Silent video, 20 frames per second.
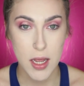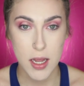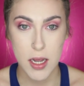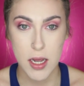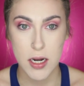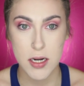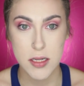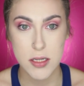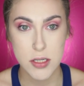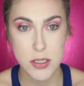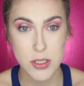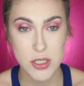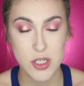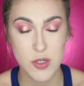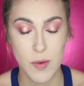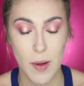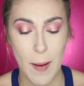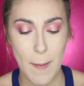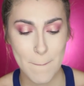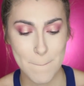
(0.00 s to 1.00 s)
kind of look
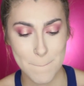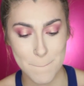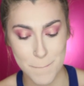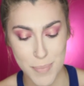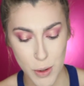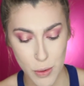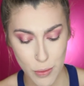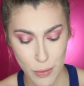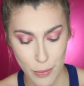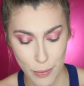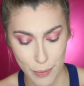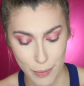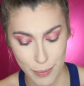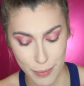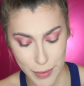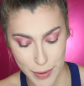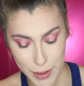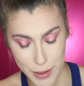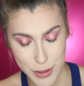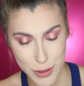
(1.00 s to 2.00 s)
to a boom,
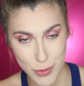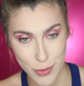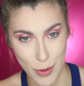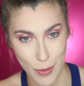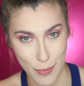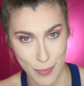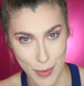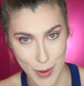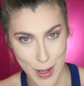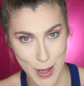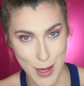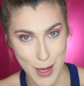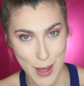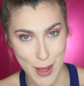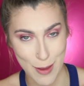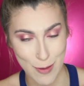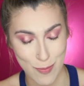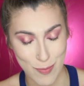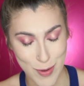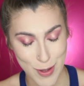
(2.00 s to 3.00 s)
bitch, you a badass,